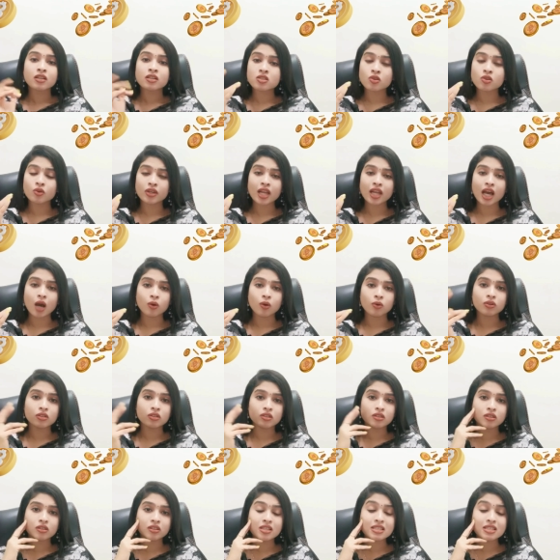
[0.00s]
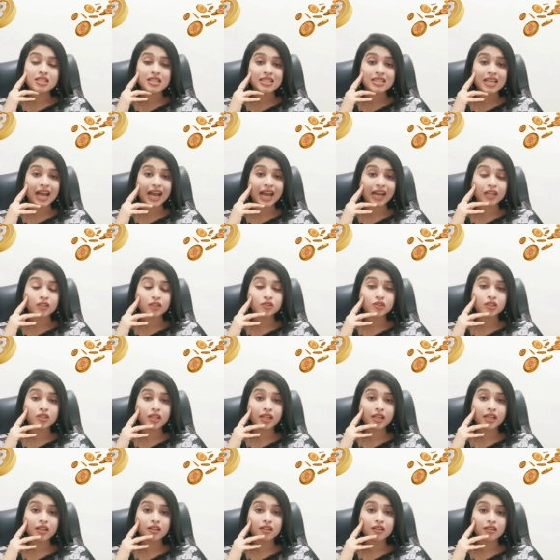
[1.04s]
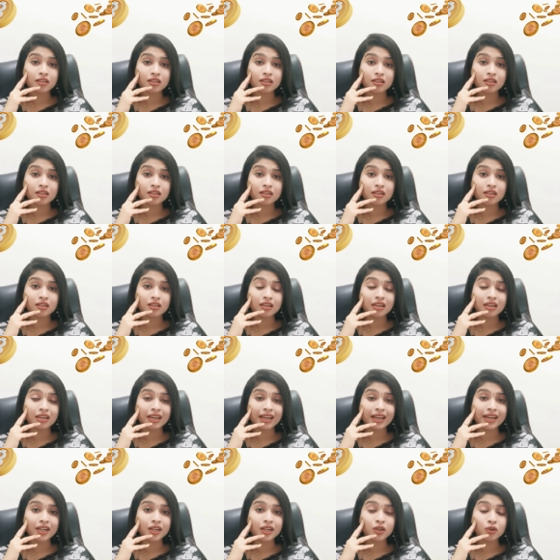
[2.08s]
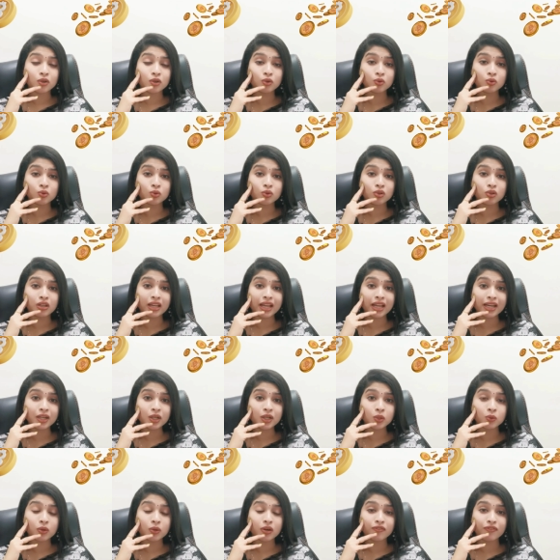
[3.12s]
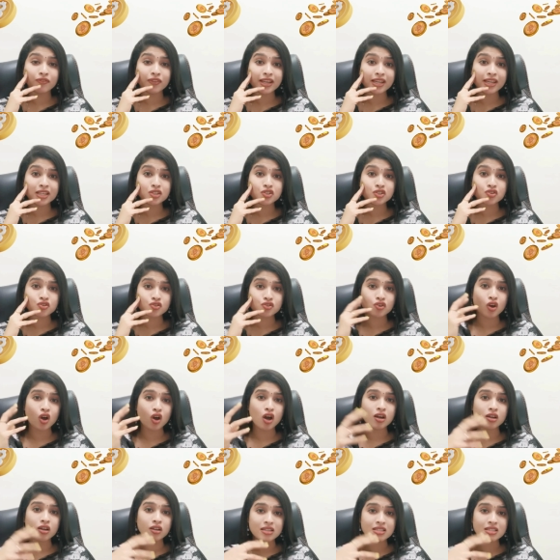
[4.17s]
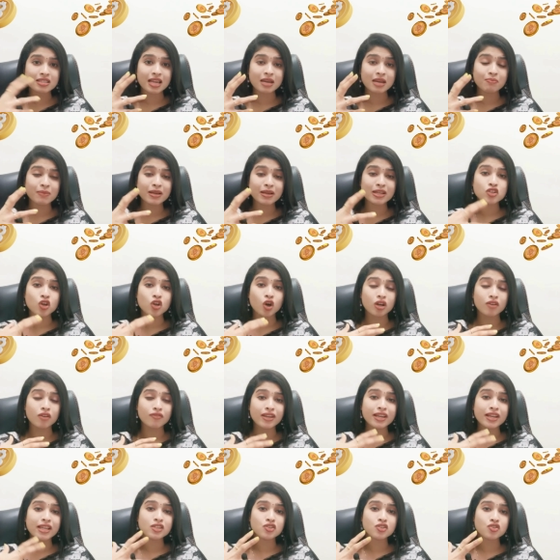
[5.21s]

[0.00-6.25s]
So now this has actually led to a very strong resentment or a very